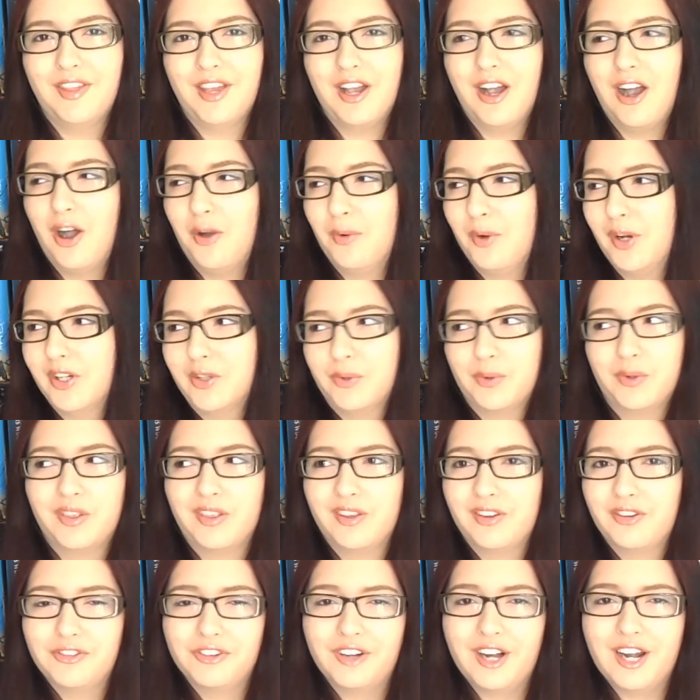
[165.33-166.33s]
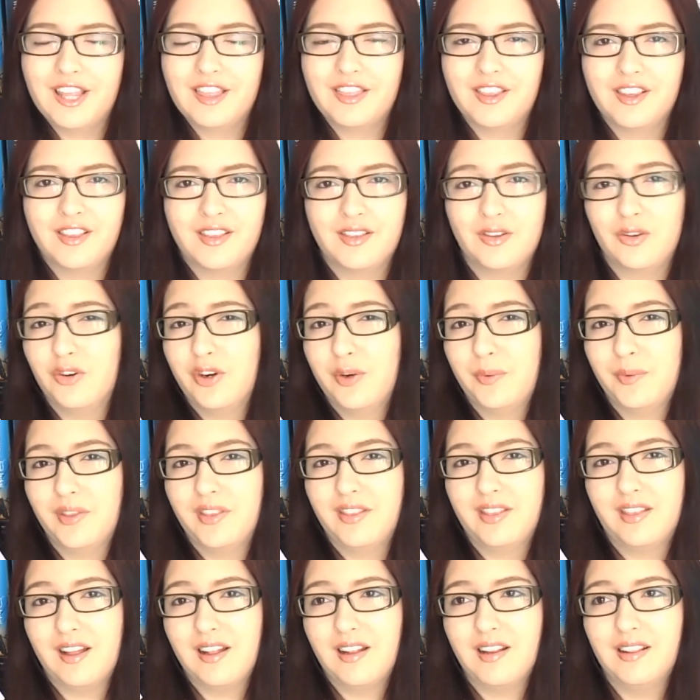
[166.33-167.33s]
the artwork wasn't great, the story
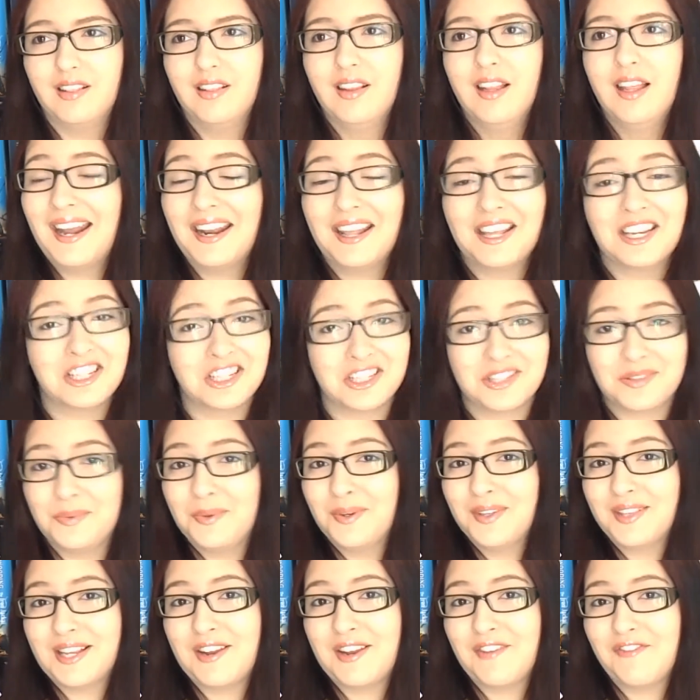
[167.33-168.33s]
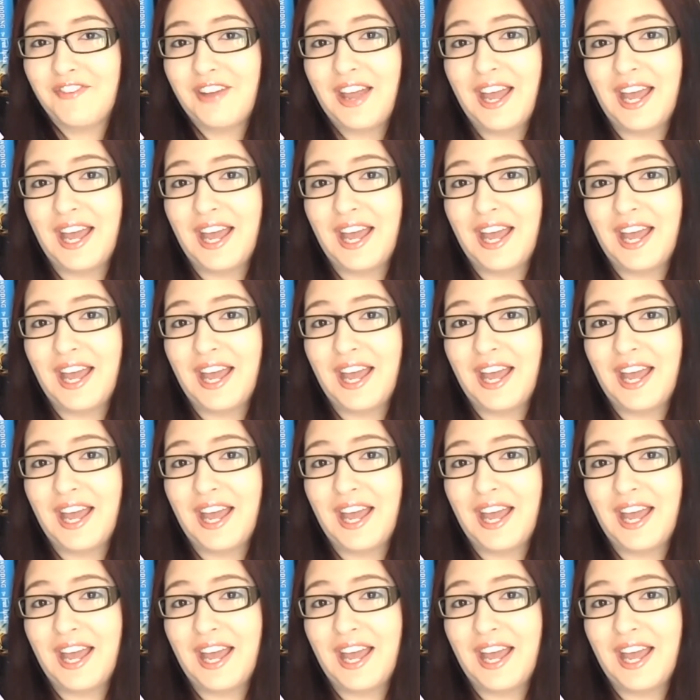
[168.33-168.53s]
was dull, and I just wasn't a